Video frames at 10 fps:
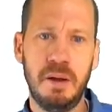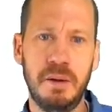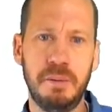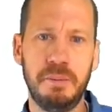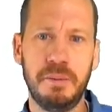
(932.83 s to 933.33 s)

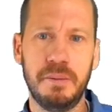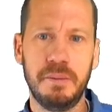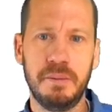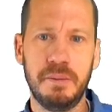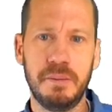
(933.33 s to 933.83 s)
um,
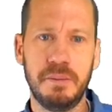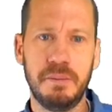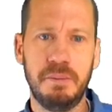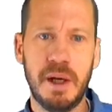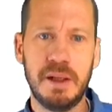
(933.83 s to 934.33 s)

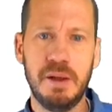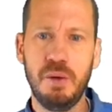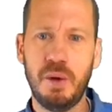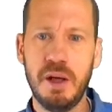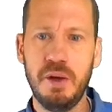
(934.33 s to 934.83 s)
but
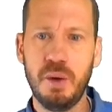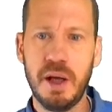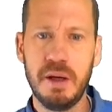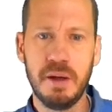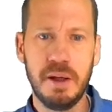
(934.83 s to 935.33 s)
you can you
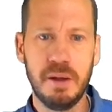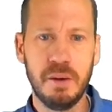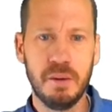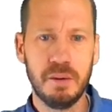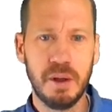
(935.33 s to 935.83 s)
can you
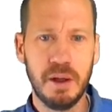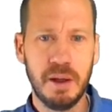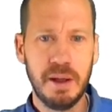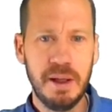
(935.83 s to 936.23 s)
know uh,